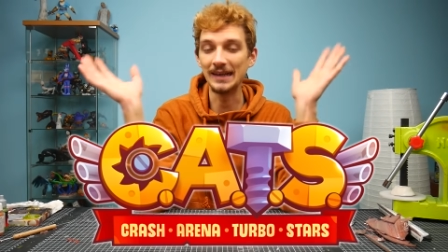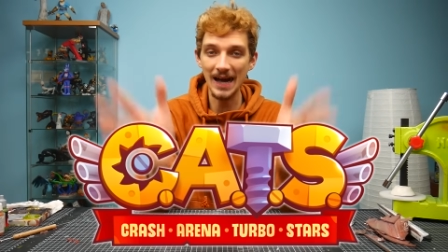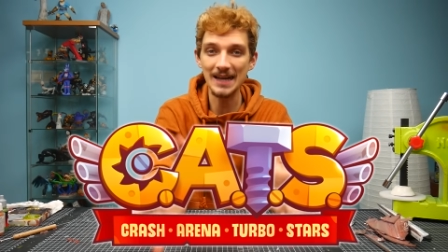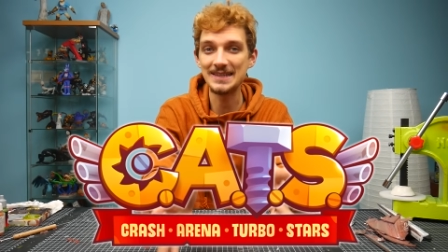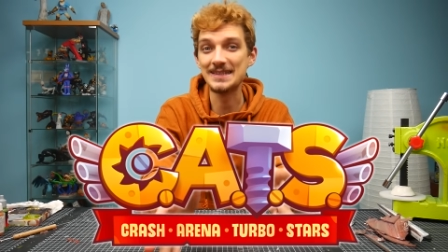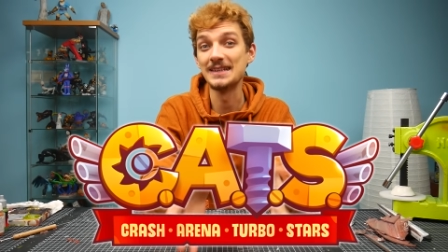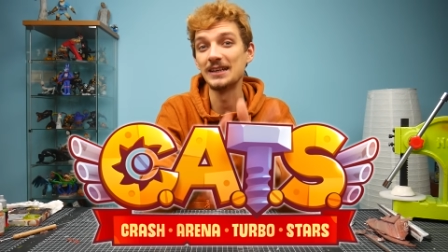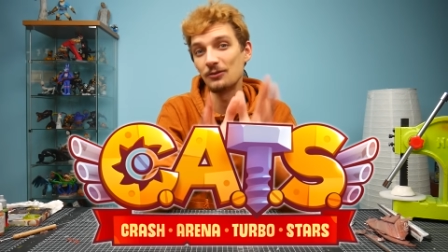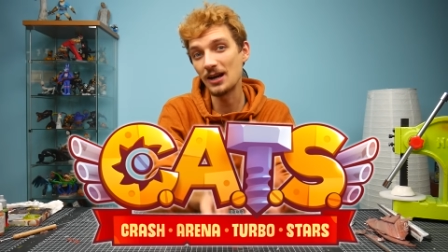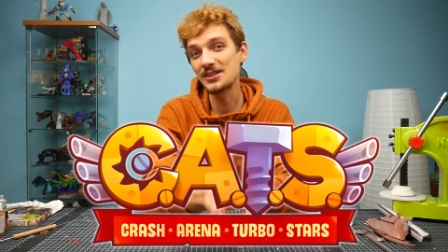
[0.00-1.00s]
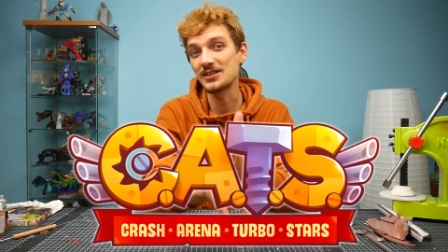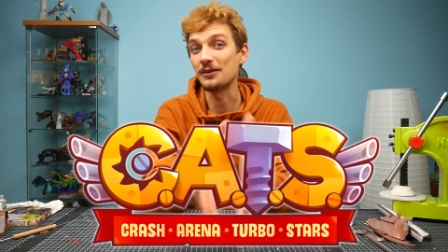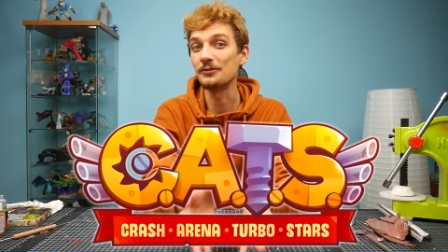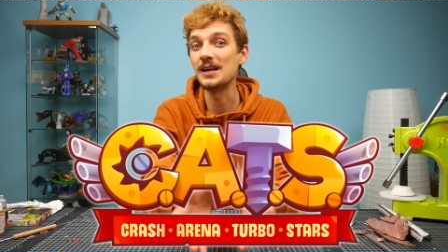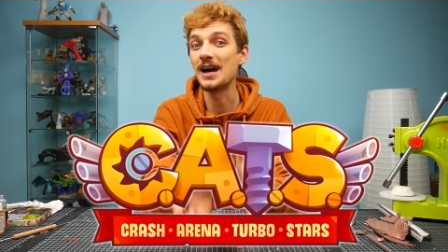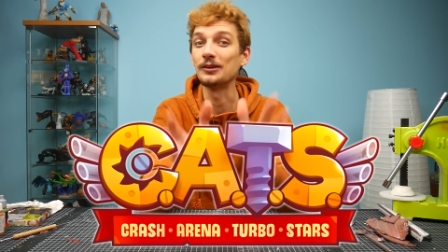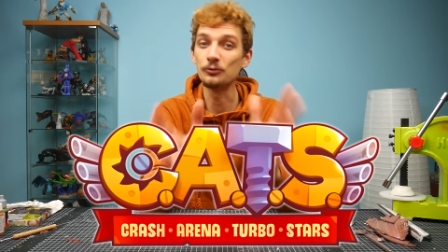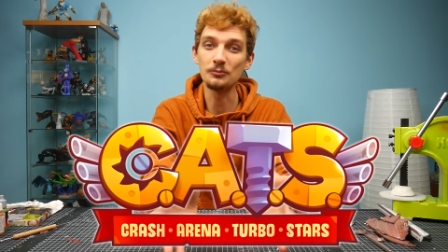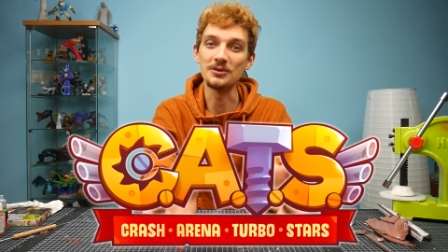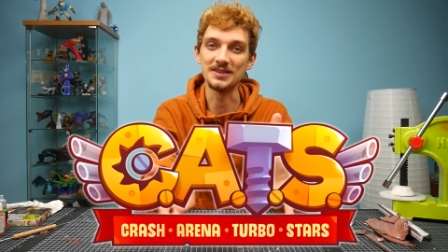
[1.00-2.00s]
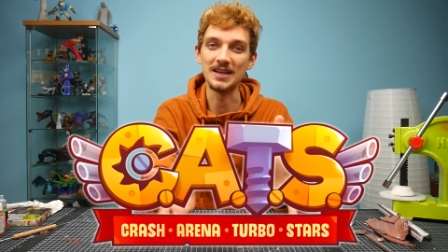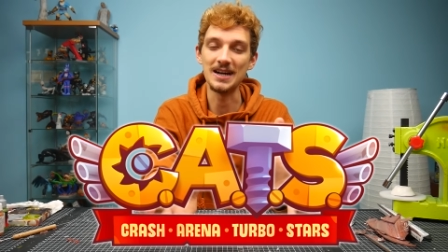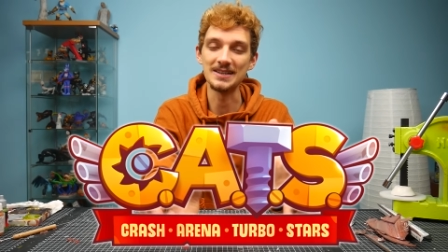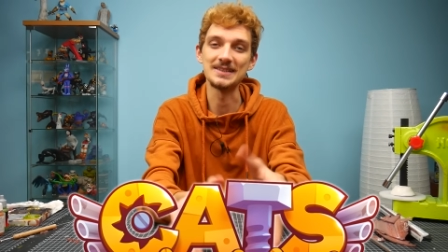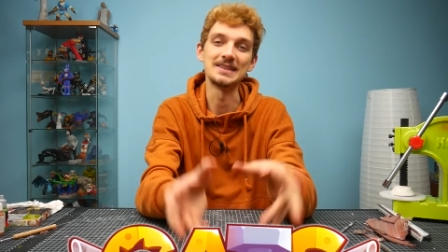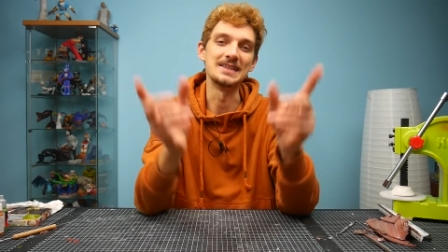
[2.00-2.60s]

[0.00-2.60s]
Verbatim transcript: Cats Crash Arena Turbo Stars.